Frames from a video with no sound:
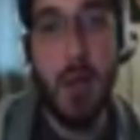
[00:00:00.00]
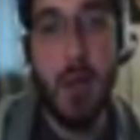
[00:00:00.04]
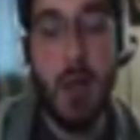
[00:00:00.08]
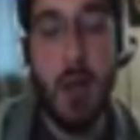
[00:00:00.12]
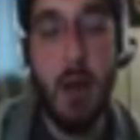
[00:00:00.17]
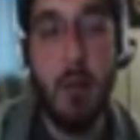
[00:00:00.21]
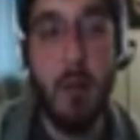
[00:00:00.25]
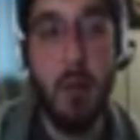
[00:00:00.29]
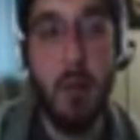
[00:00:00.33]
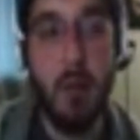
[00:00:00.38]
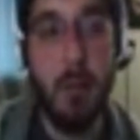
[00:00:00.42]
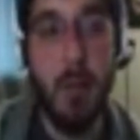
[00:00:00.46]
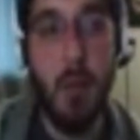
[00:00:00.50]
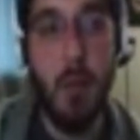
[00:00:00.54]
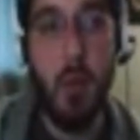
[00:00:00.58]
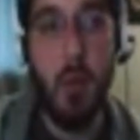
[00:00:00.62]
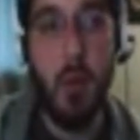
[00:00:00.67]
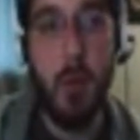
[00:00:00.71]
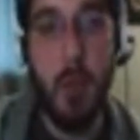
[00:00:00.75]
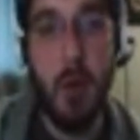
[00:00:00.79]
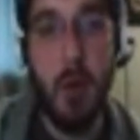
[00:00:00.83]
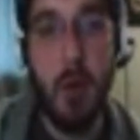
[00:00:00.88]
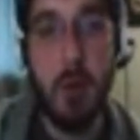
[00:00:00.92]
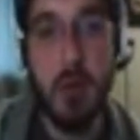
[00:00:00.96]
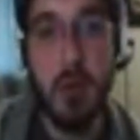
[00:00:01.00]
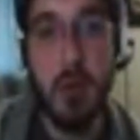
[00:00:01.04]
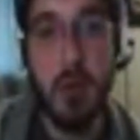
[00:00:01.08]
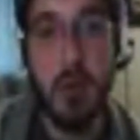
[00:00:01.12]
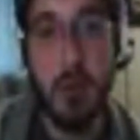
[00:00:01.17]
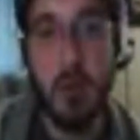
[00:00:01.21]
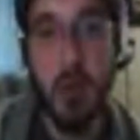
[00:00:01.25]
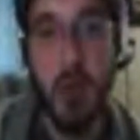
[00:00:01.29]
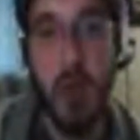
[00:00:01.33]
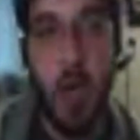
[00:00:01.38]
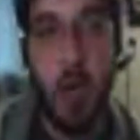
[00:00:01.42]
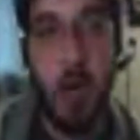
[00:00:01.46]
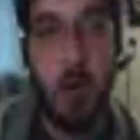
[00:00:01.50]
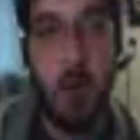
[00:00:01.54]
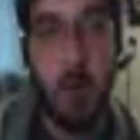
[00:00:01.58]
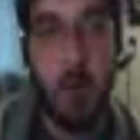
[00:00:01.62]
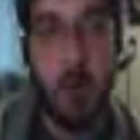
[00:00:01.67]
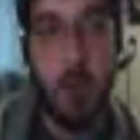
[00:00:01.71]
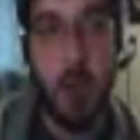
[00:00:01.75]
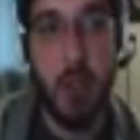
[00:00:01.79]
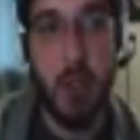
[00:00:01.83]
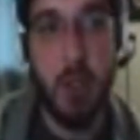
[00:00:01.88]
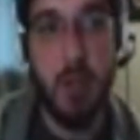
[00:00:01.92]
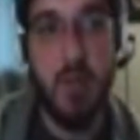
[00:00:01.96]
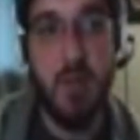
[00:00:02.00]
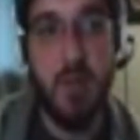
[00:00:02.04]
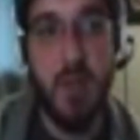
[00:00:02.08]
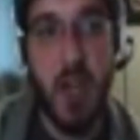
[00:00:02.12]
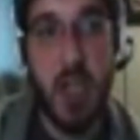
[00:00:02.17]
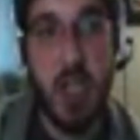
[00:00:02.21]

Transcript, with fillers: Pokemon Center after this fight,